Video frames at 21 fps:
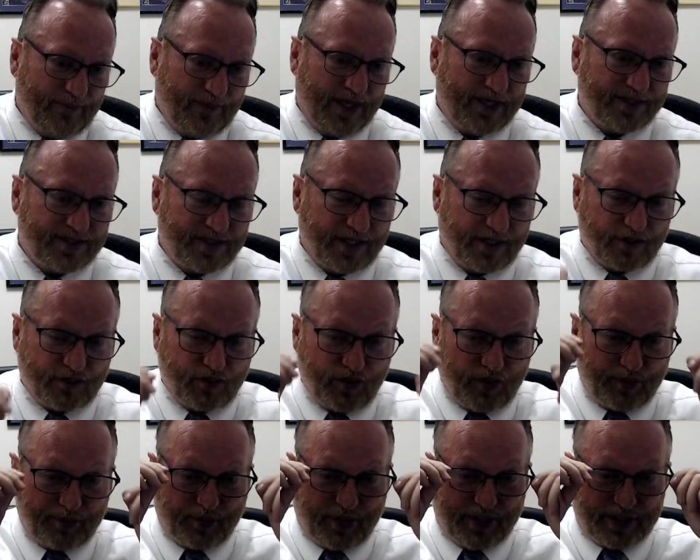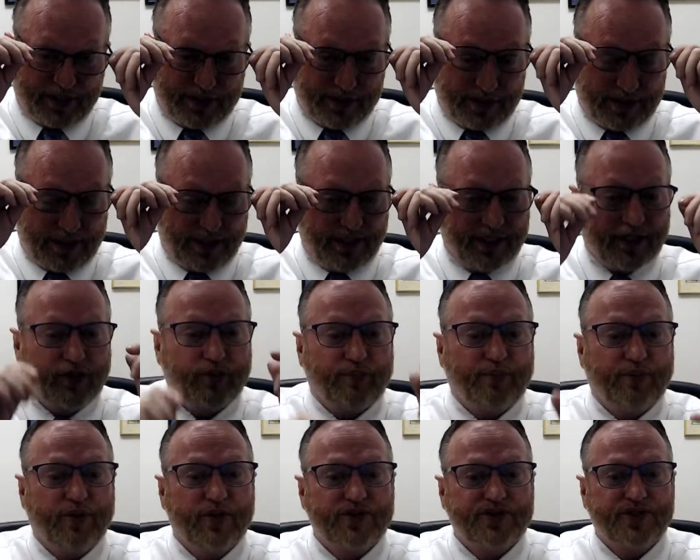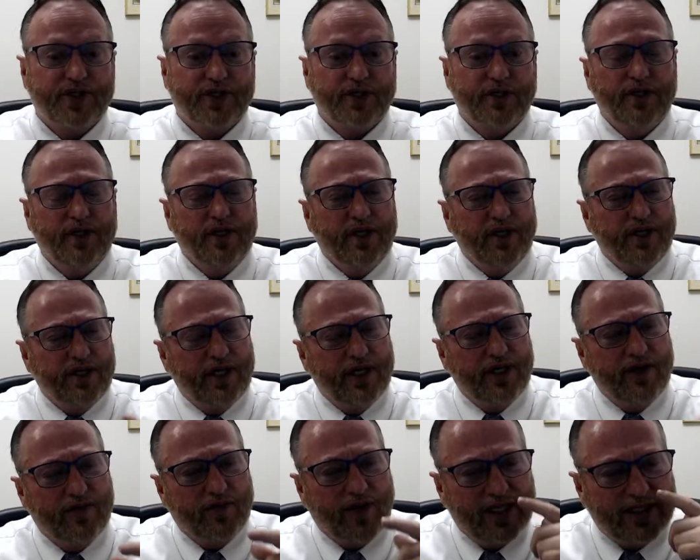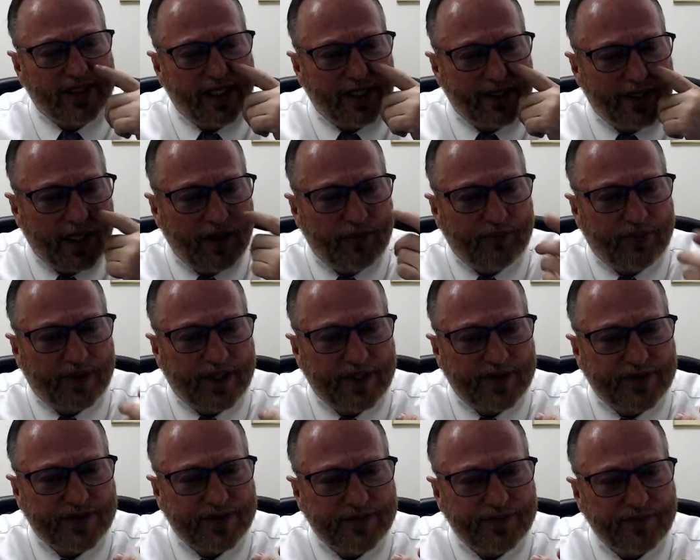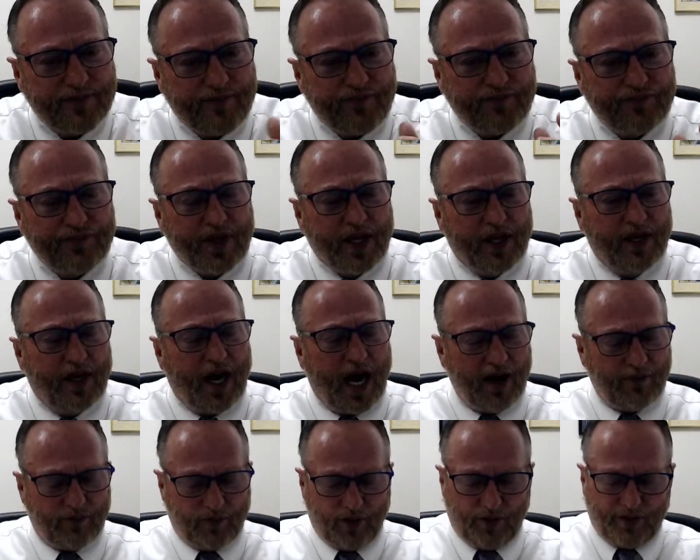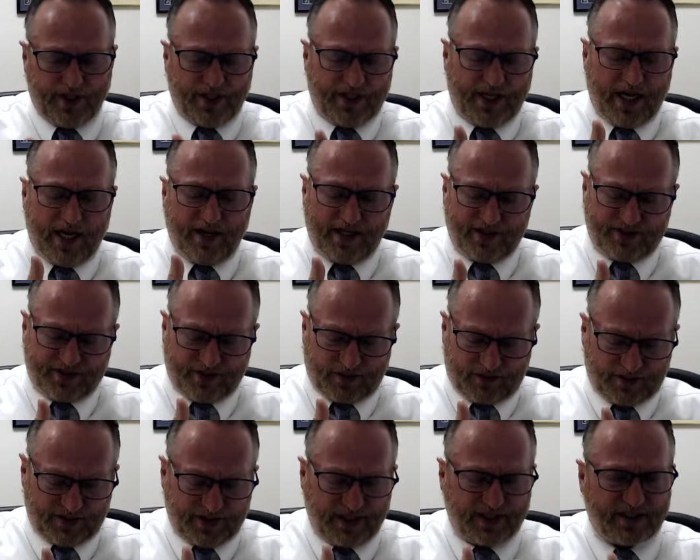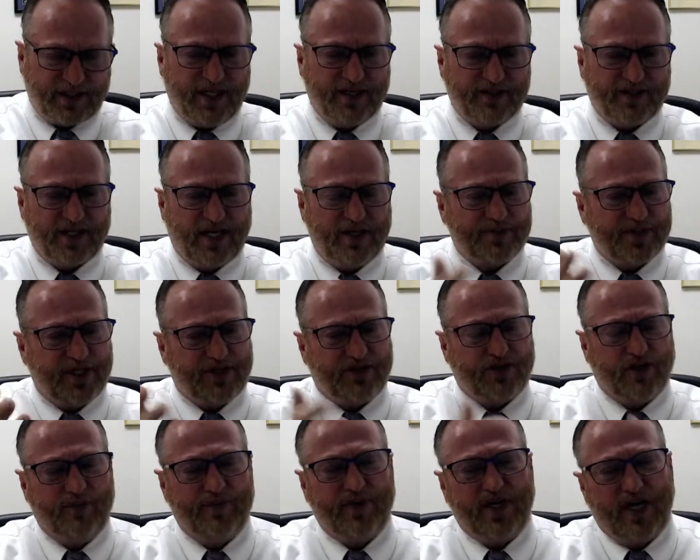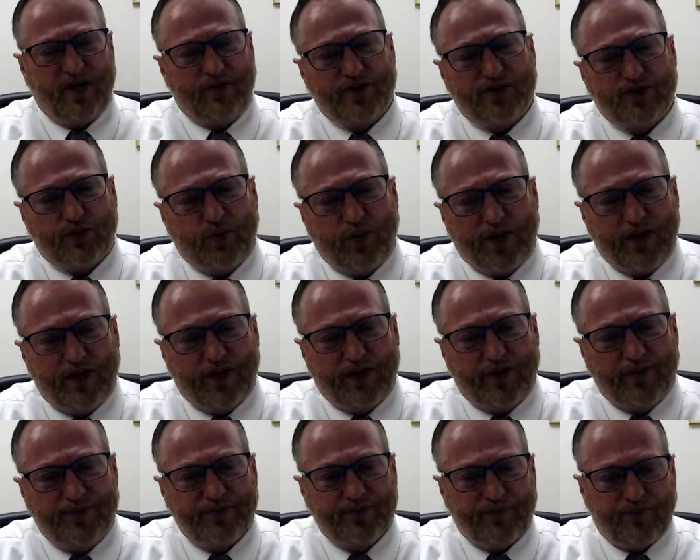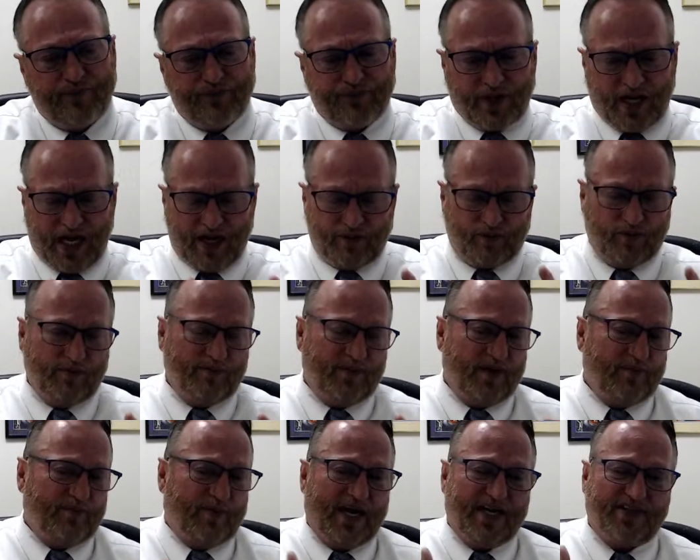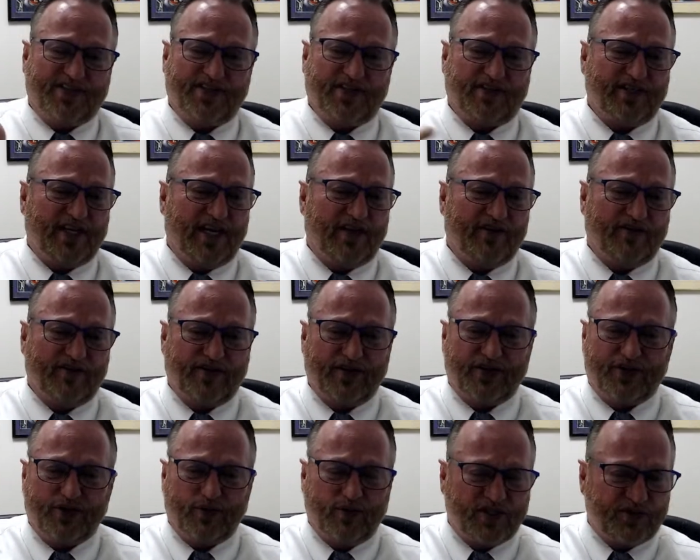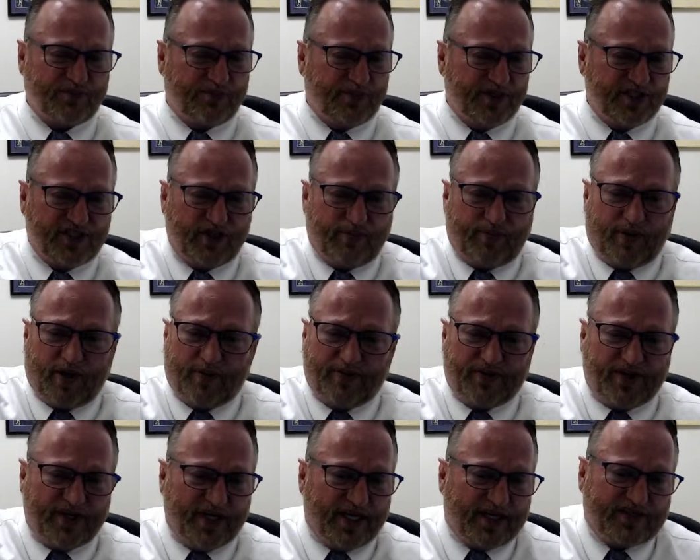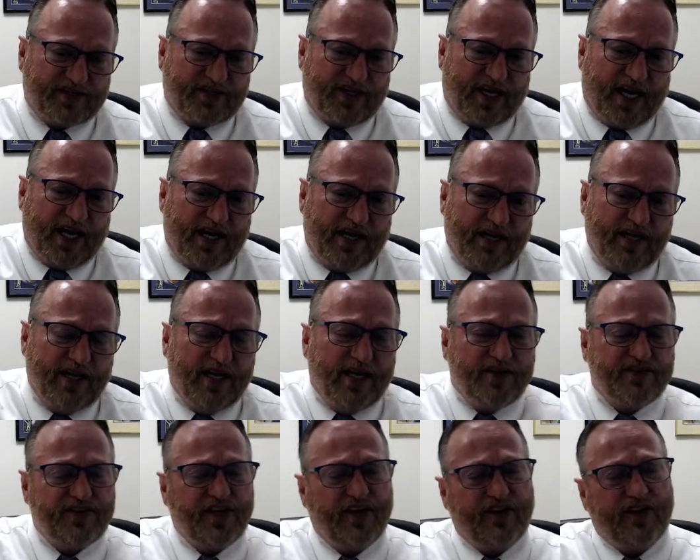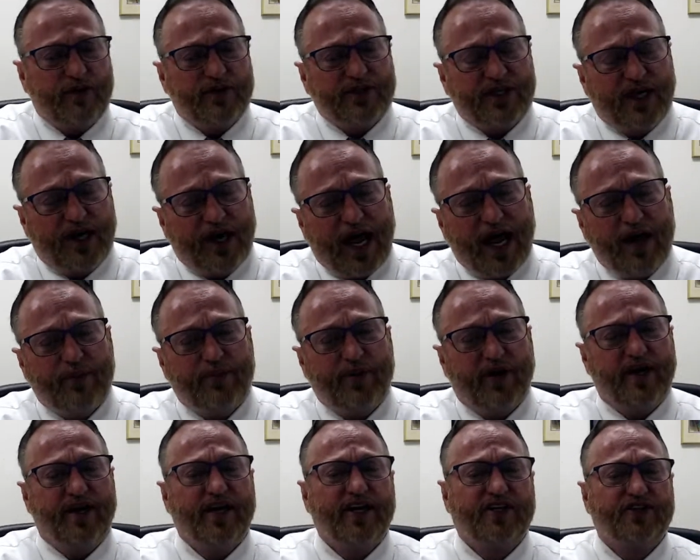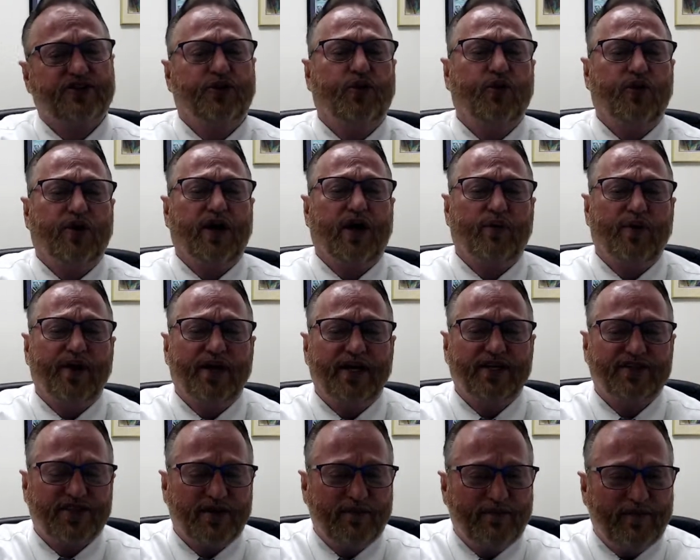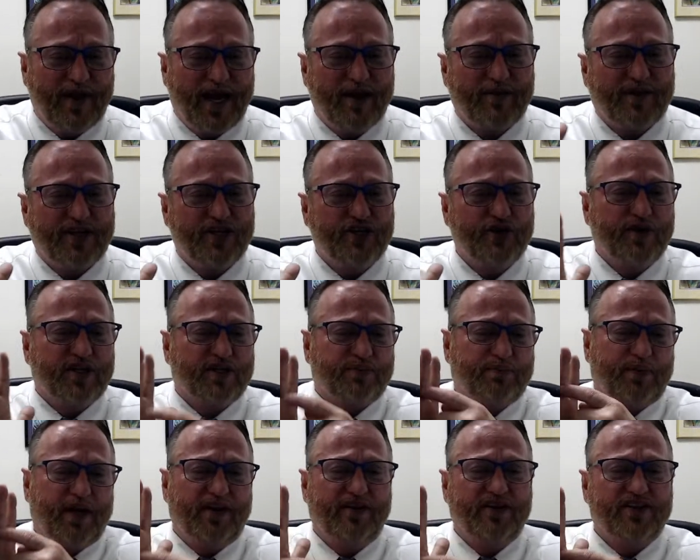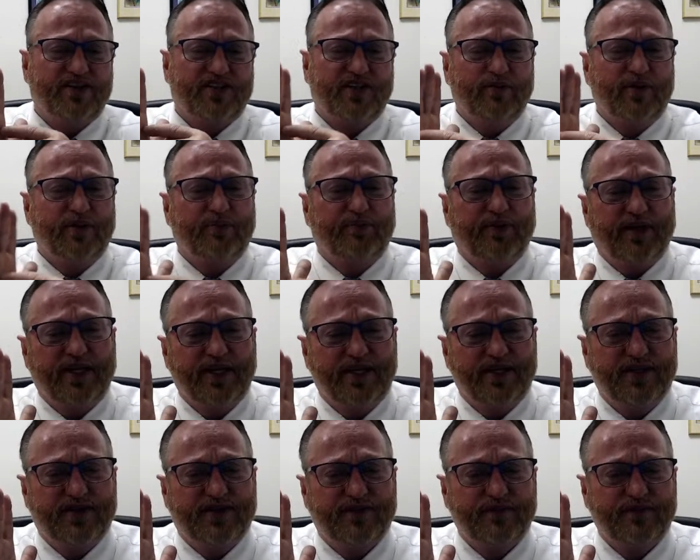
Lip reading: said a corporation's a legal person. Can you write that down, please? I wrote it down. I circled it 10 times. They told me I was weird. I rode my bicycle down to the Torrance Police Department the next day. See, there was a library next door. I went in and said, ma'am, can you explain this to me, please?